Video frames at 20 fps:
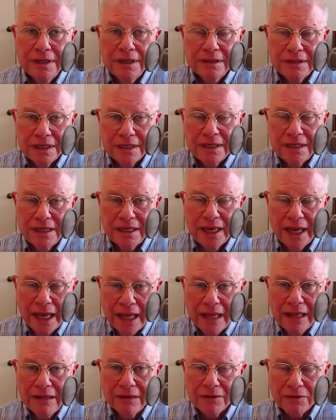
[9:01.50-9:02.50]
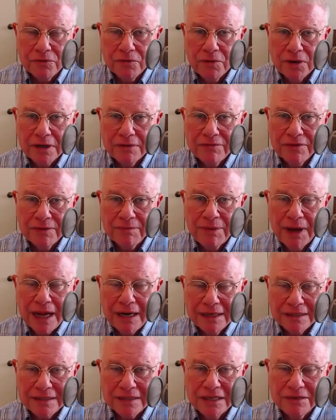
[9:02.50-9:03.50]
that he held one of the
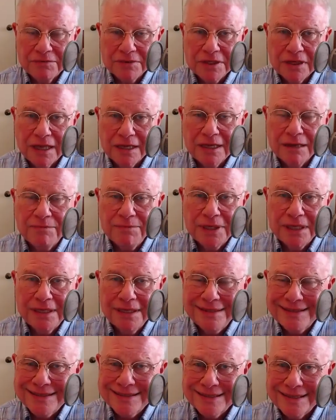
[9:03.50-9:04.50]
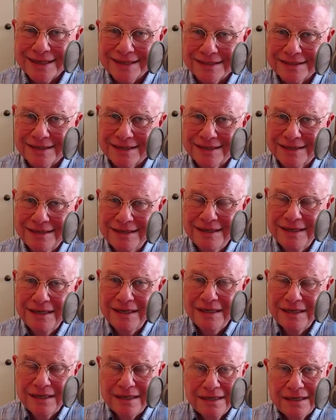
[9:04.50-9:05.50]
bodies and it was like a big insect.
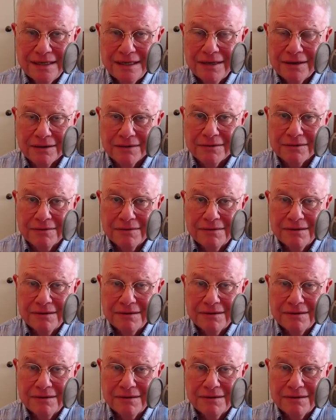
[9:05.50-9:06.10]
Now,